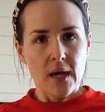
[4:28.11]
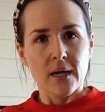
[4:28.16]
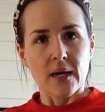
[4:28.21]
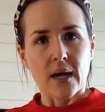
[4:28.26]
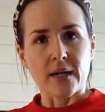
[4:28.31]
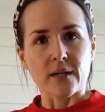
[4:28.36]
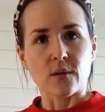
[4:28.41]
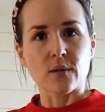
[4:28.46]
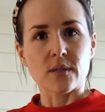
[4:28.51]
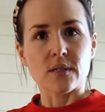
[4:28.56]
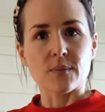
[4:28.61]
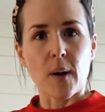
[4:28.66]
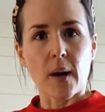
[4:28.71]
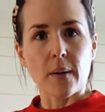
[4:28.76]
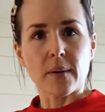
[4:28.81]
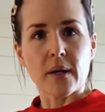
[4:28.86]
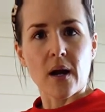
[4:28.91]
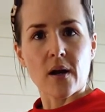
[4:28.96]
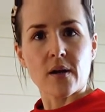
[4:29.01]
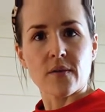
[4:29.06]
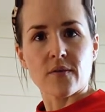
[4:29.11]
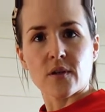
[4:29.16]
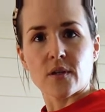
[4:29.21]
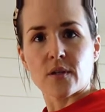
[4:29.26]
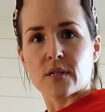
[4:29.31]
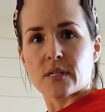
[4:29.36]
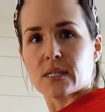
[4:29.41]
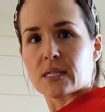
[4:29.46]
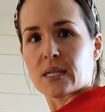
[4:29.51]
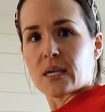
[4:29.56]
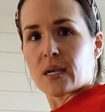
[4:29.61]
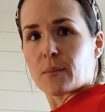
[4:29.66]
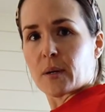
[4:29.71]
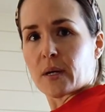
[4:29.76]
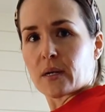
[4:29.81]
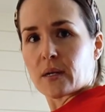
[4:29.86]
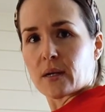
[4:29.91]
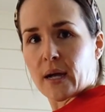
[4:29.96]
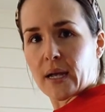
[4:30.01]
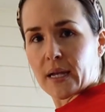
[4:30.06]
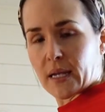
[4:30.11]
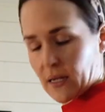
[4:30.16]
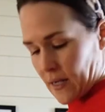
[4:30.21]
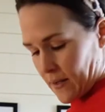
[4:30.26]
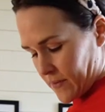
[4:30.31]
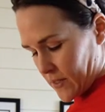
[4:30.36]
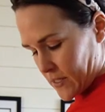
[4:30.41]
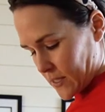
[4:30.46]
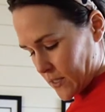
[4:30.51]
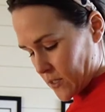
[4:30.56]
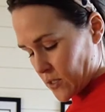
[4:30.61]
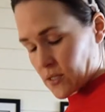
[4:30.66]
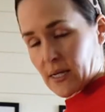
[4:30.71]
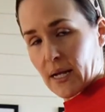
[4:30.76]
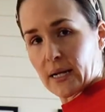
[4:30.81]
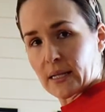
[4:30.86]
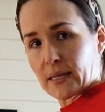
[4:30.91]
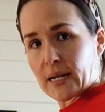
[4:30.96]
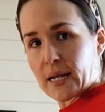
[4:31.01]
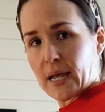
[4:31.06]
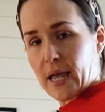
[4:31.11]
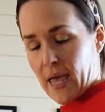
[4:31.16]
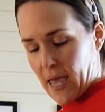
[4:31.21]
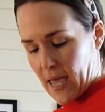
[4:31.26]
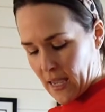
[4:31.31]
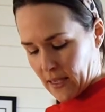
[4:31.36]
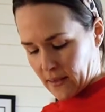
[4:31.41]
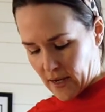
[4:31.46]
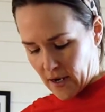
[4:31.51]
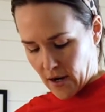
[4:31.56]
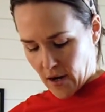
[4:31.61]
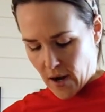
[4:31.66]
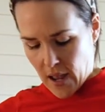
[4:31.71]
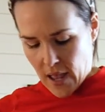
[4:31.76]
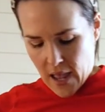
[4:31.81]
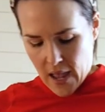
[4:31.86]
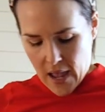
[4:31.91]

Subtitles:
I know it's probably hard for you to see, but I can obviously just kind of let it hang there.